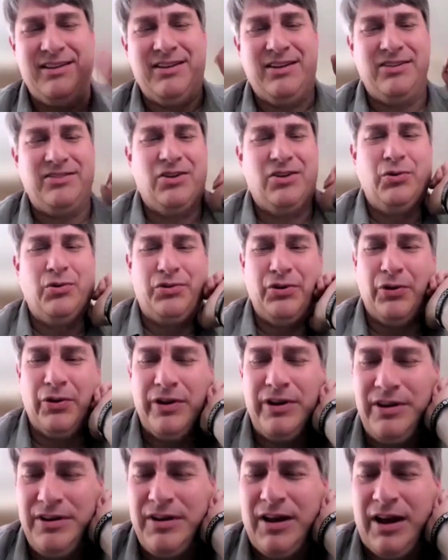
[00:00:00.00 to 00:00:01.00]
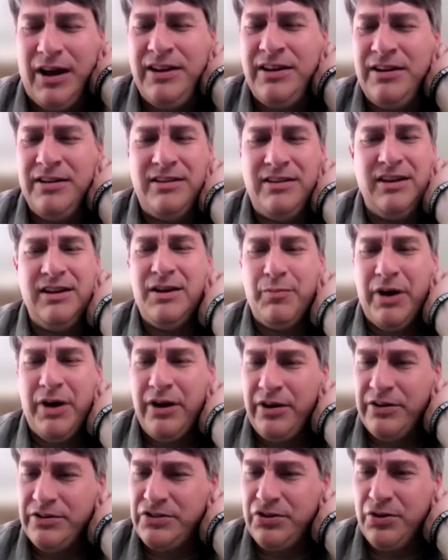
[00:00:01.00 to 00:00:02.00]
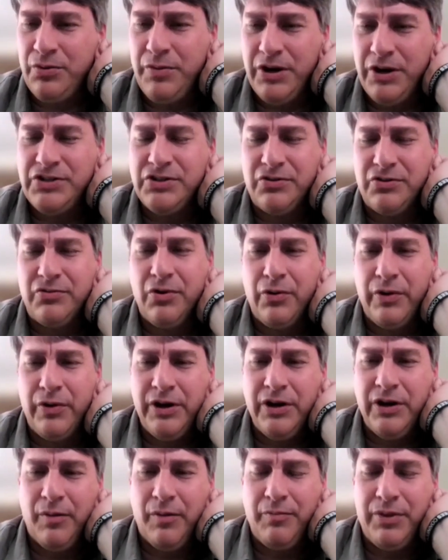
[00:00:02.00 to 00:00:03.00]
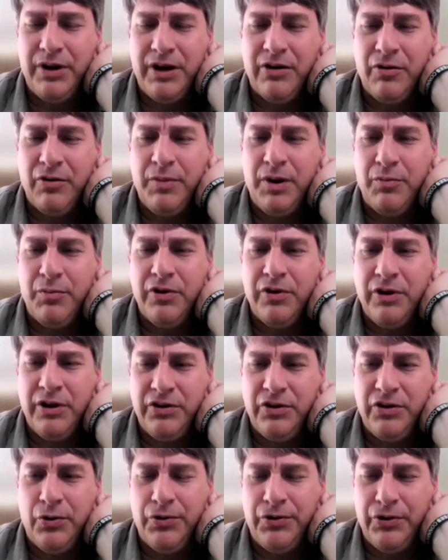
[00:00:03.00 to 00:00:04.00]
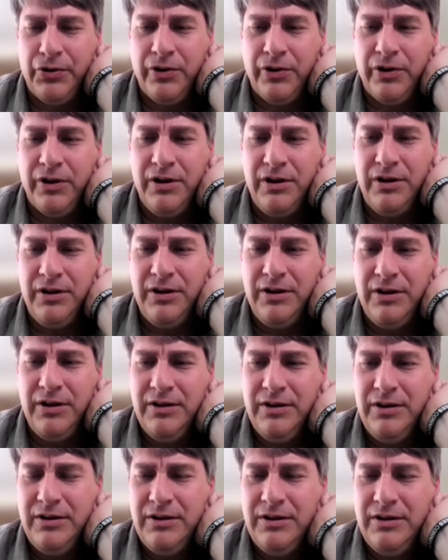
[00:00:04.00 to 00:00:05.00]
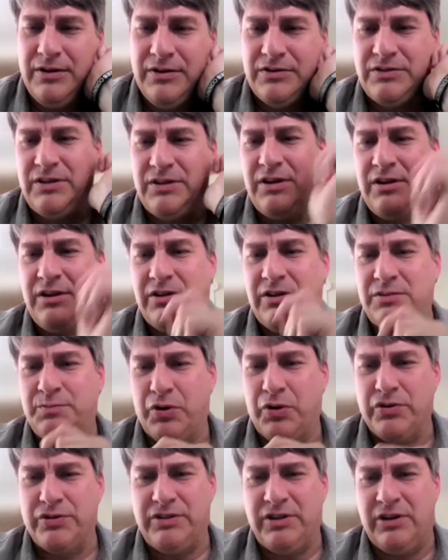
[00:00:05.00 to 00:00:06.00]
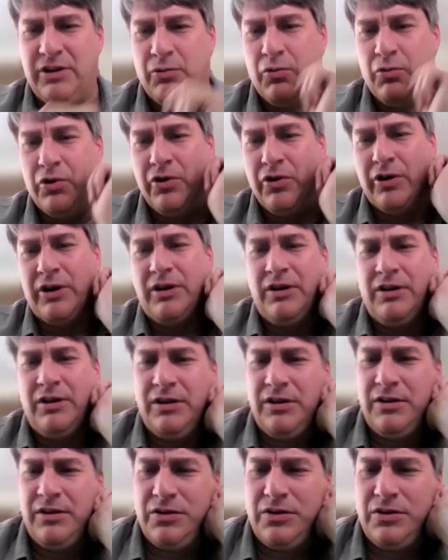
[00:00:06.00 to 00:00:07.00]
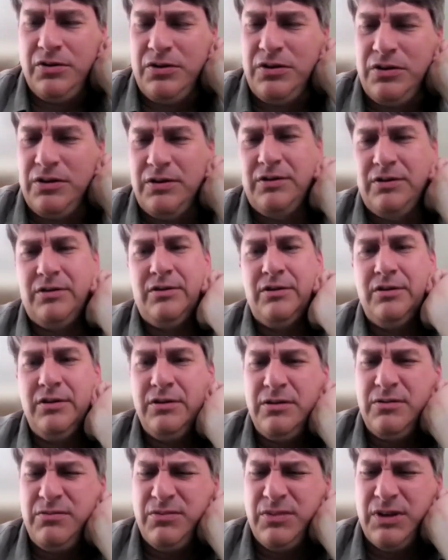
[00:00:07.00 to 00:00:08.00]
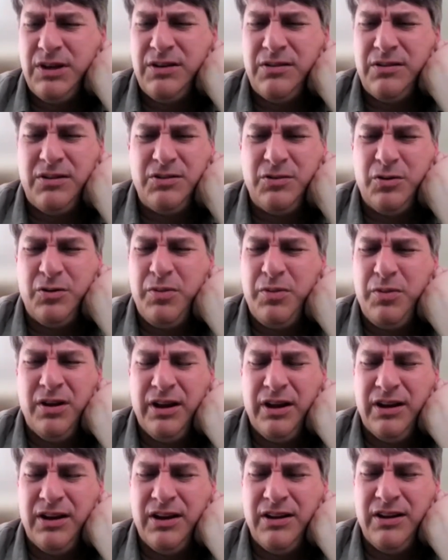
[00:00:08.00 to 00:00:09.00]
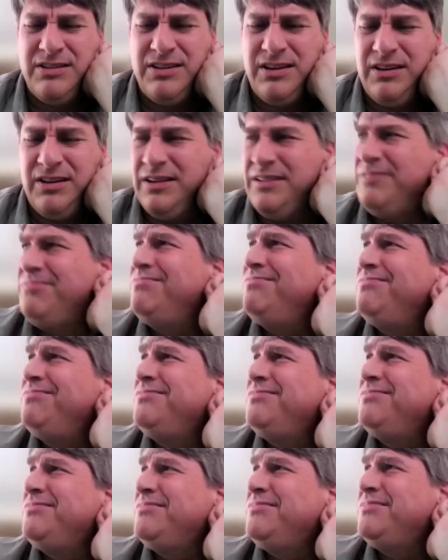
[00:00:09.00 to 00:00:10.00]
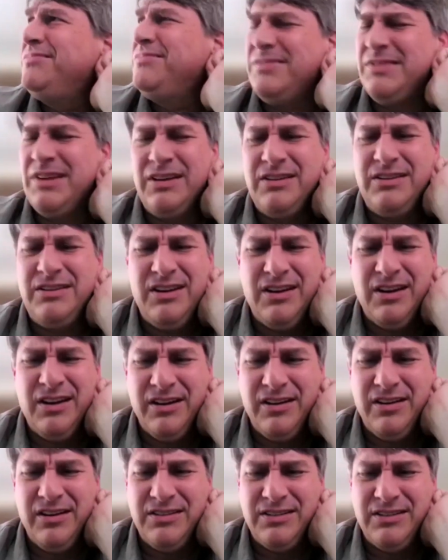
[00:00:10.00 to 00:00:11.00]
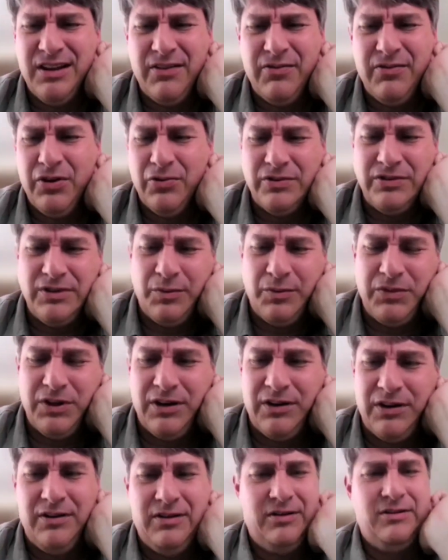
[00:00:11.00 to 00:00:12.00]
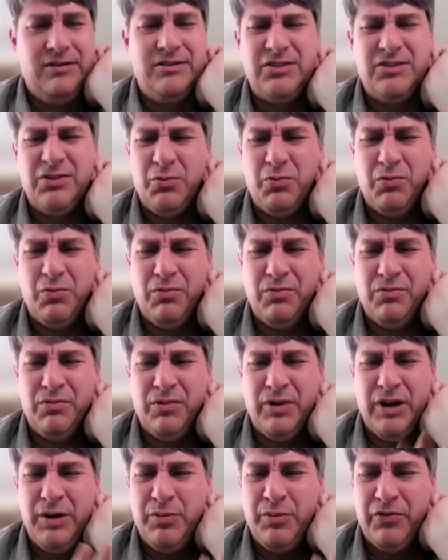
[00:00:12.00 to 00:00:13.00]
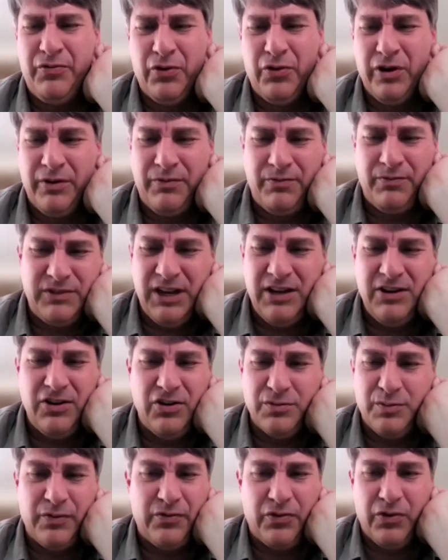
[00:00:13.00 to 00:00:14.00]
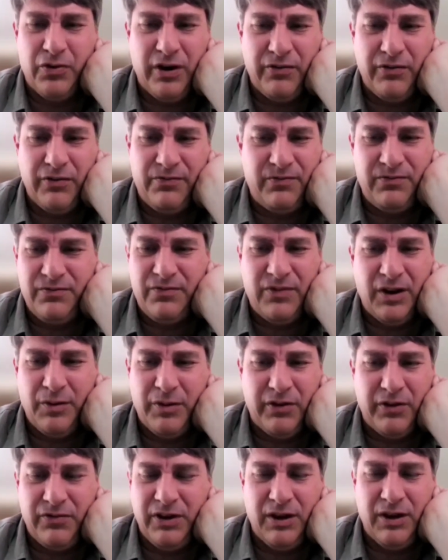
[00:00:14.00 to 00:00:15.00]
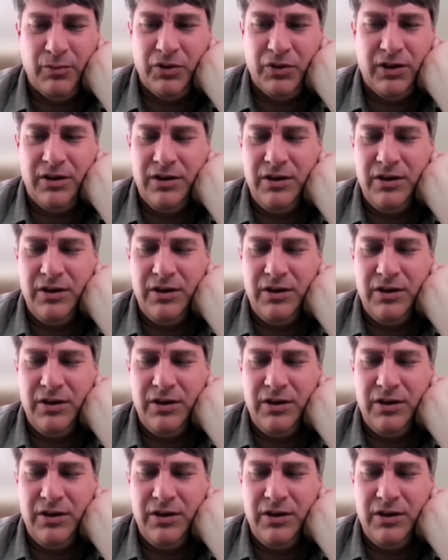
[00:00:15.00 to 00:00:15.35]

in adulthood. I didn't think about it so much growing up, but I remember in adulthood seeing this person at work. This would have been like 1997 or something. So way before 10 years before I found my family,